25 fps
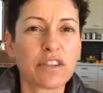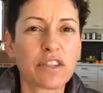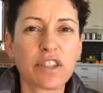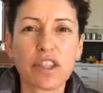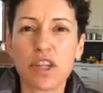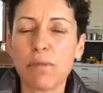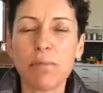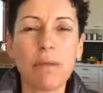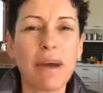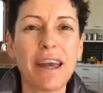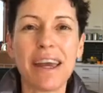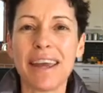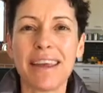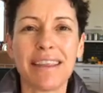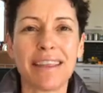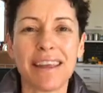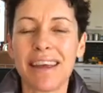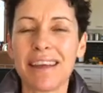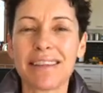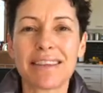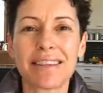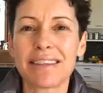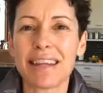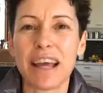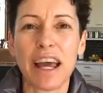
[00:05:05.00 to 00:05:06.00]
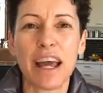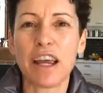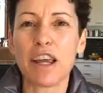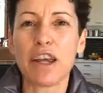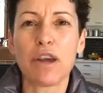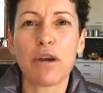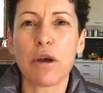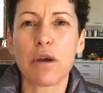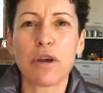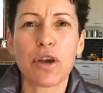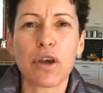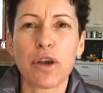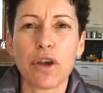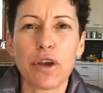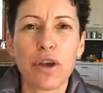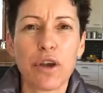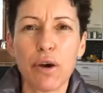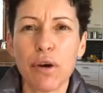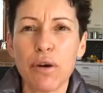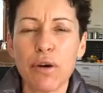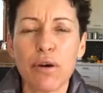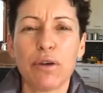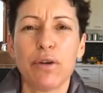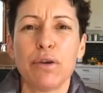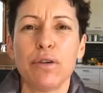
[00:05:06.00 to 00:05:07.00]
to me, there's a
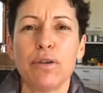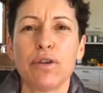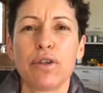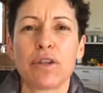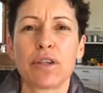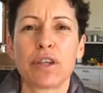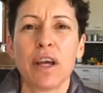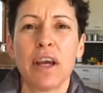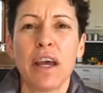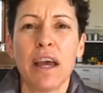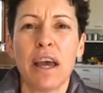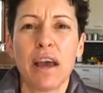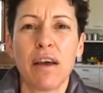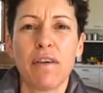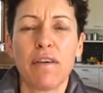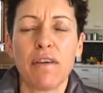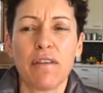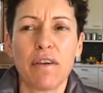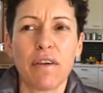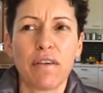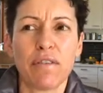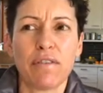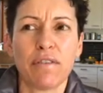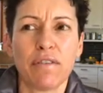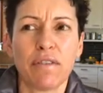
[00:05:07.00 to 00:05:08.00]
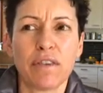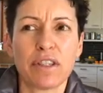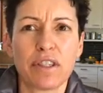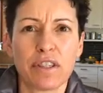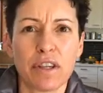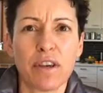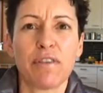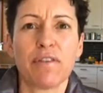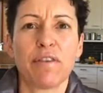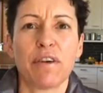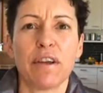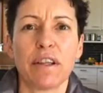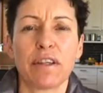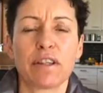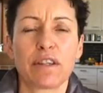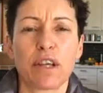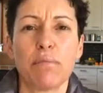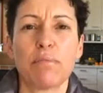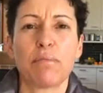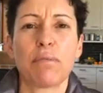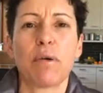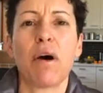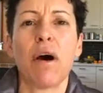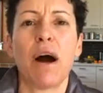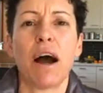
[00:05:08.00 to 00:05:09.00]
huge difference
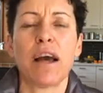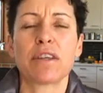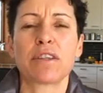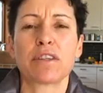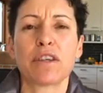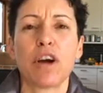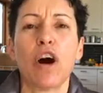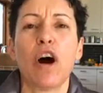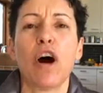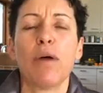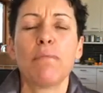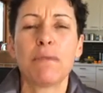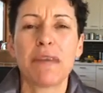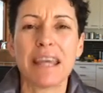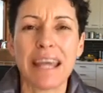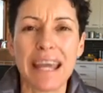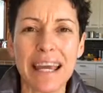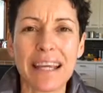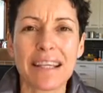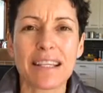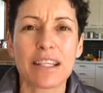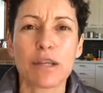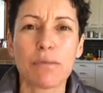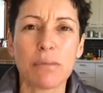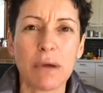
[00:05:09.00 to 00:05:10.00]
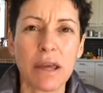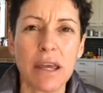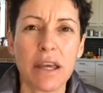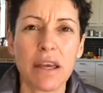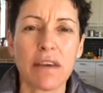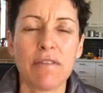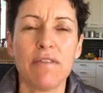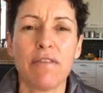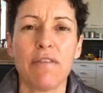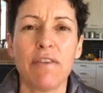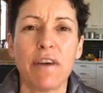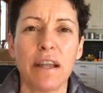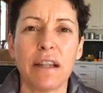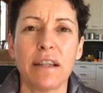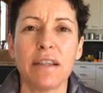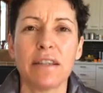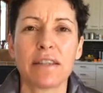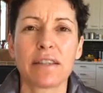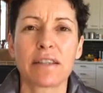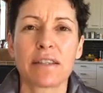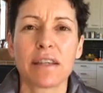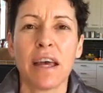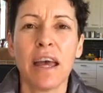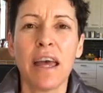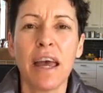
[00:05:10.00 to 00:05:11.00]
in price. So I'm yet to be
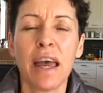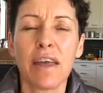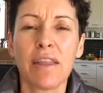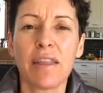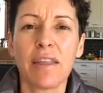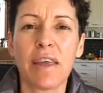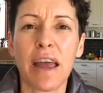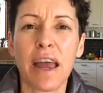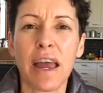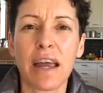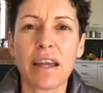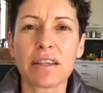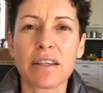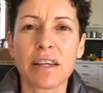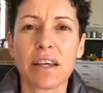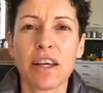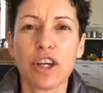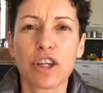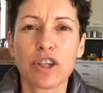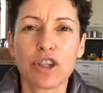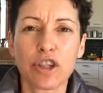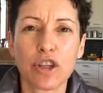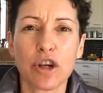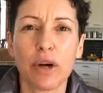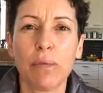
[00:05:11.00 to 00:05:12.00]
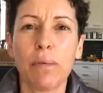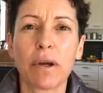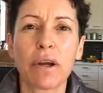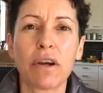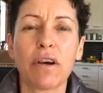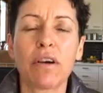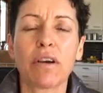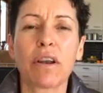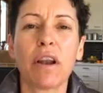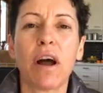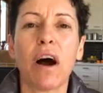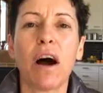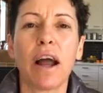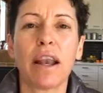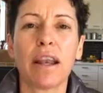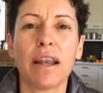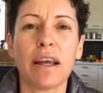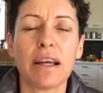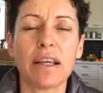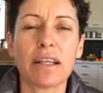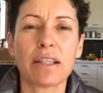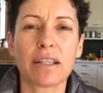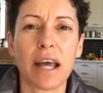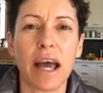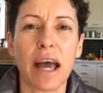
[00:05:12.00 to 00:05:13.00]
convinced that shopping online
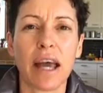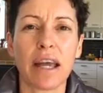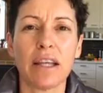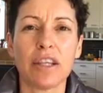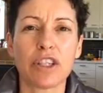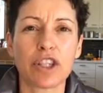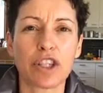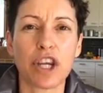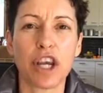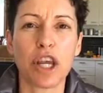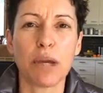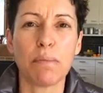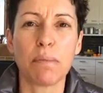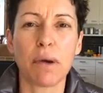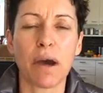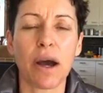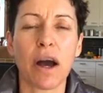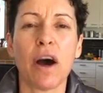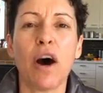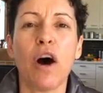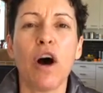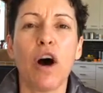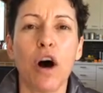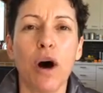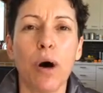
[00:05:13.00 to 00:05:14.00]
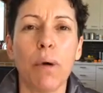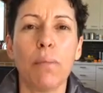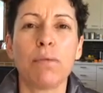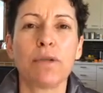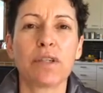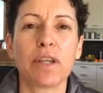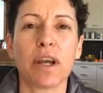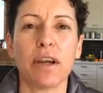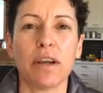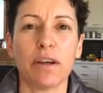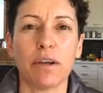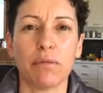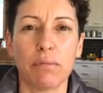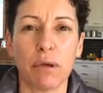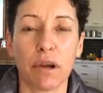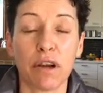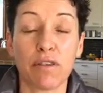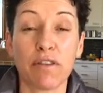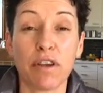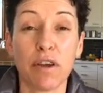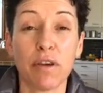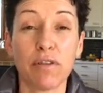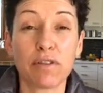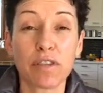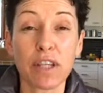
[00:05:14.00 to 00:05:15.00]
is a cheaper option. But
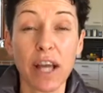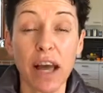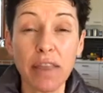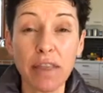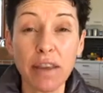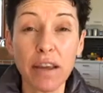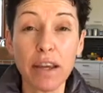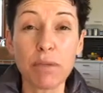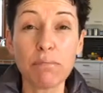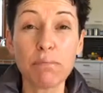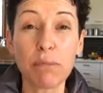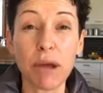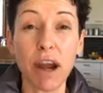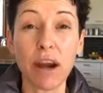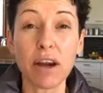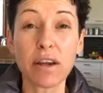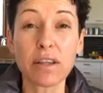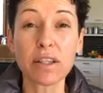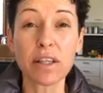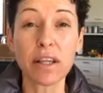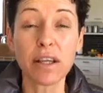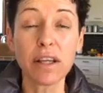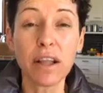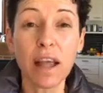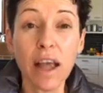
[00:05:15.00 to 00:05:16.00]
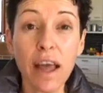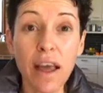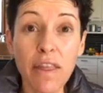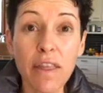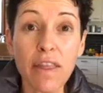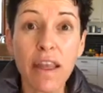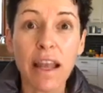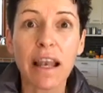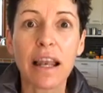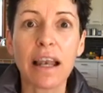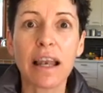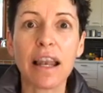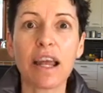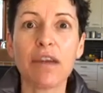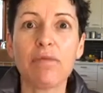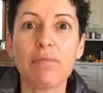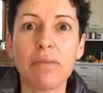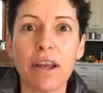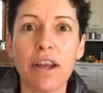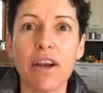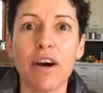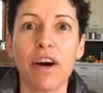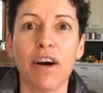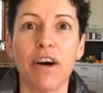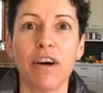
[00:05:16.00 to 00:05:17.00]
if you've done the comparison, then let
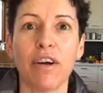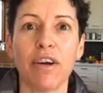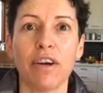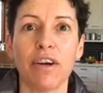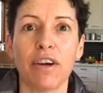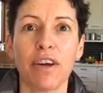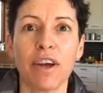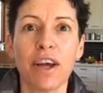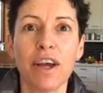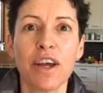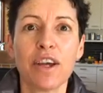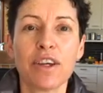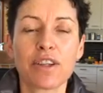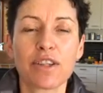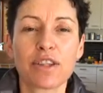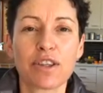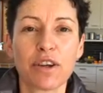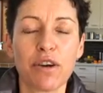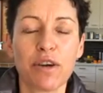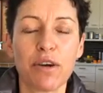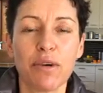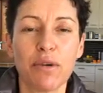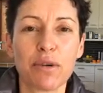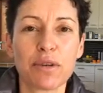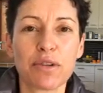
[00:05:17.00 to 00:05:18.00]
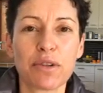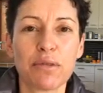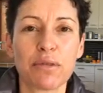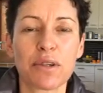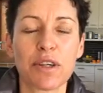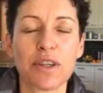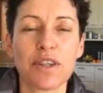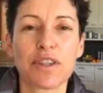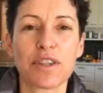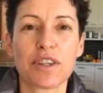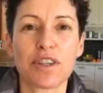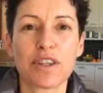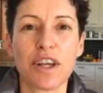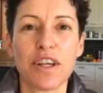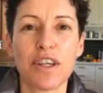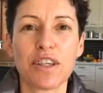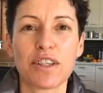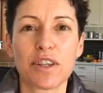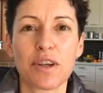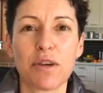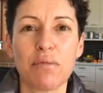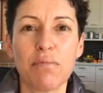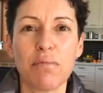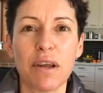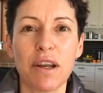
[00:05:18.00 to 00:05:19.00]
me know. So awesome to see
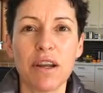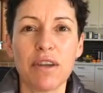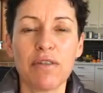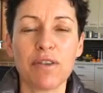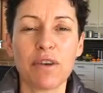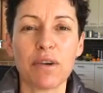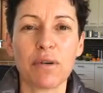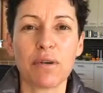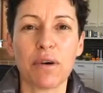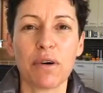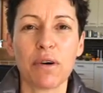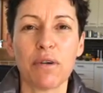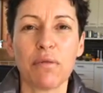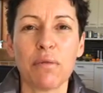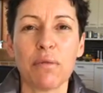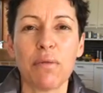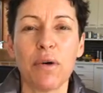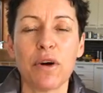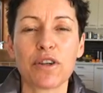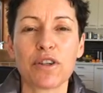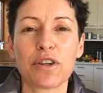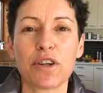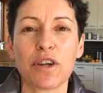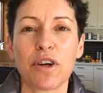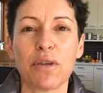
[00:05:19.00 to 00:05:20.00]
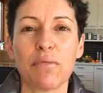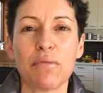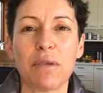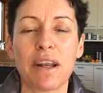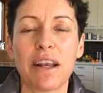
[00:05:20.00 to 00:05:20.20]
so many of you watching